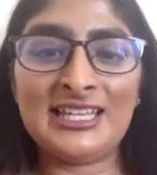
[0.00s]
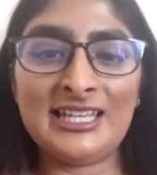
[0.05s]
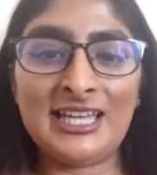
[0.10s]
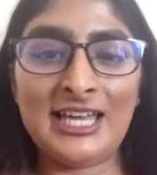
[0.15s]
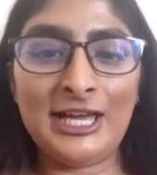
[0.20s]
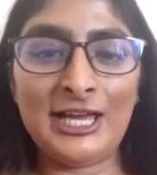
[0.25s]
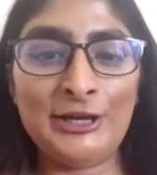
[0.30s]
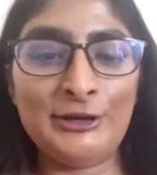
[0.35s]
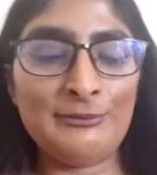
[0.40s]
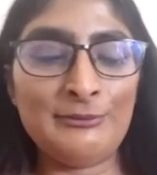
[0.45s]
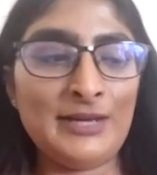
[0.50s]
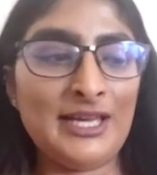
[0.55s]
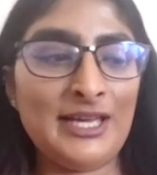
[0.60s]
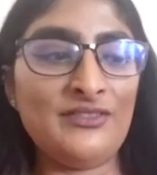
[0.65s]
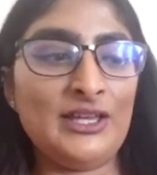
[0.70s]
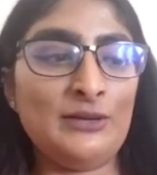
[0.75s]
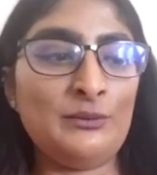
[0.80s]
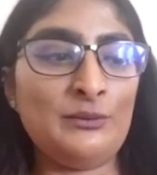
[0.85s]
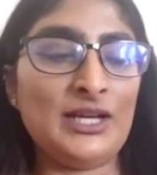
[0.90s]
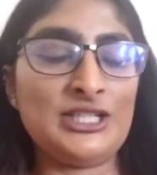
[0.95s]

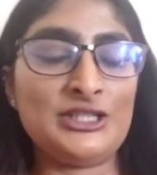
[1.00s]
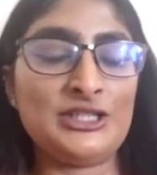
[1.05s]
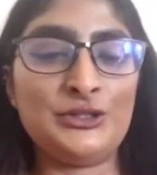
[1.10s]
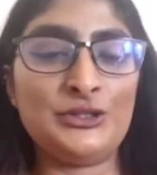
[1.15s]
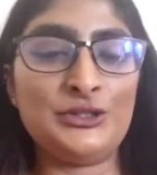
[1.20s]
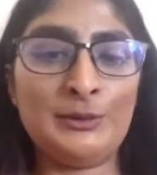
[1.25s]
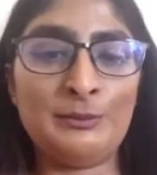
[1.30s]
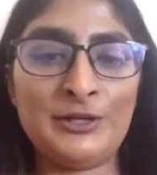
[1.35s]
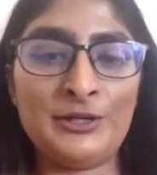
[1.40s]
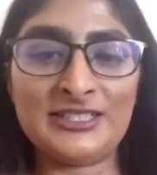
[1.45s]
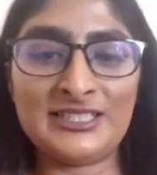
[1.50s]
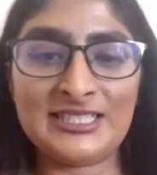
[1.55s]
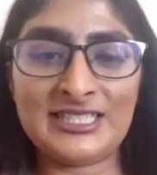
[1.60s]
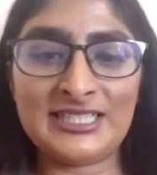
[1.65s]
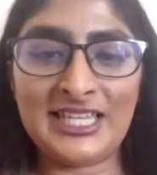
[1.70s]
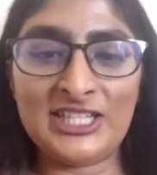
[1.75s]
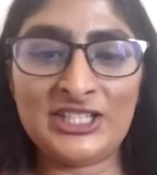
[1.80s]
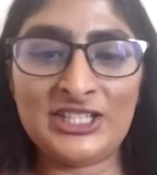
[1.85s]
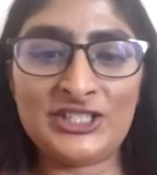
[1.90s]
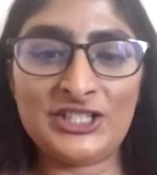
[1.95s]
then we had to do a
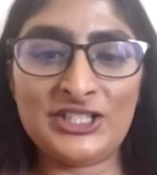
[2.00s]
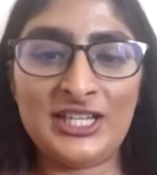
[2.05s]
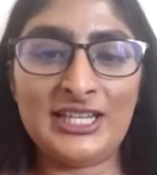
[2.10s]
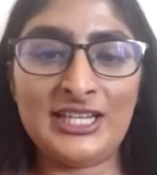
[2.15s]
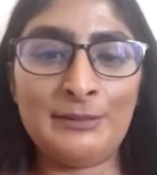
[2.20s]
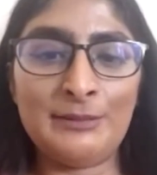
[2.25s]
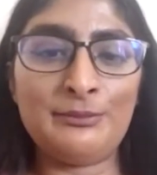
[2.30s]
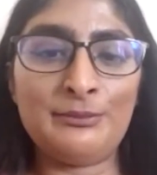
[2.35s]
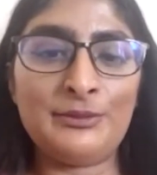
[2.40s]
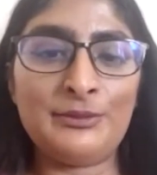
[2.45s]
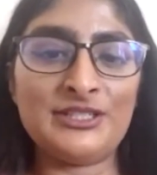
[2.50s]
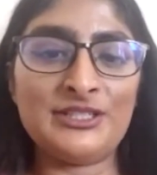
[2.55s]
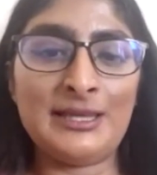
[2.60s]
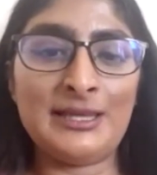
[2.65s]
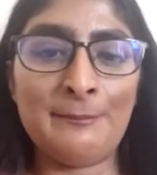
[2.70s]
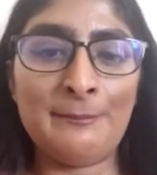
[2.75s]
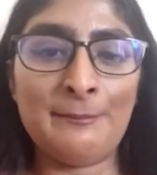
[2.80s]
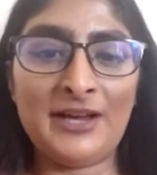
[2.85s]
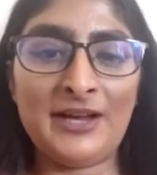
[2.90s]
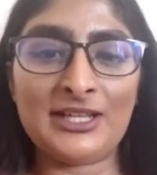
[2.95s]
presentation and
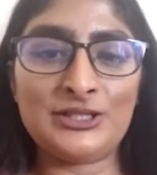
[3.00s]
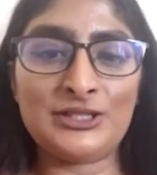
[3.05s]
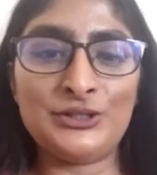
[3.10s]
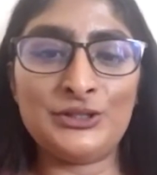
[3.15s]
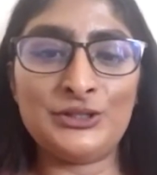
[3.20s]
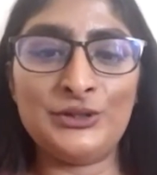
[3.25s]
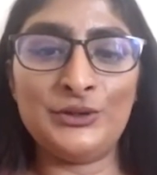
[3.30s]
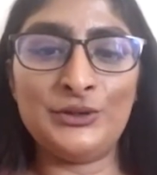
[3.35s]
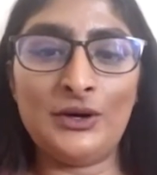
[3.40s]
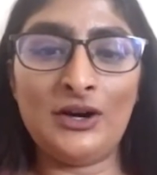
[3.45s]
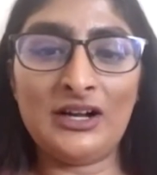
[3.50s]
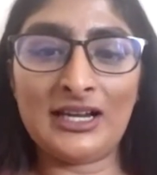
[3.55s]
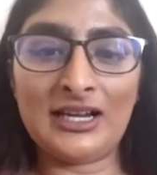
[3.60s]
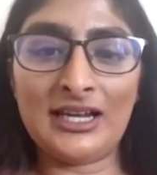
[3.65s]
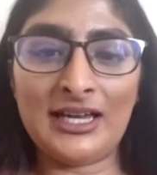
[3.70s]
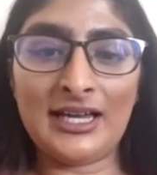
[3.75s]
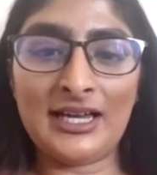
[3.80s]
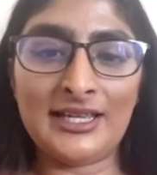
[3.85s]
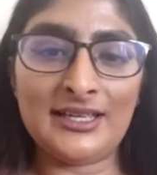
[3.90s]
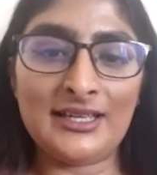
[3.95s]
present back to our
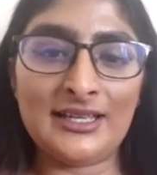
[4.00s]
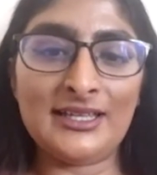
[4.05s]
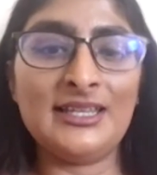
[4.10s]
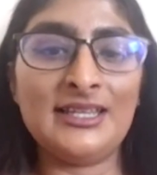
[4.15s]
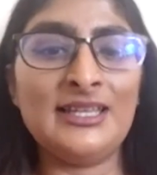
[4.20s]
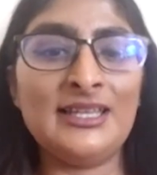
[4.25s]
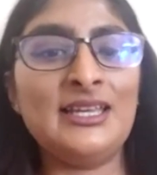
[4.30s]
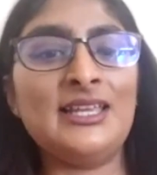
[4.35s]
client.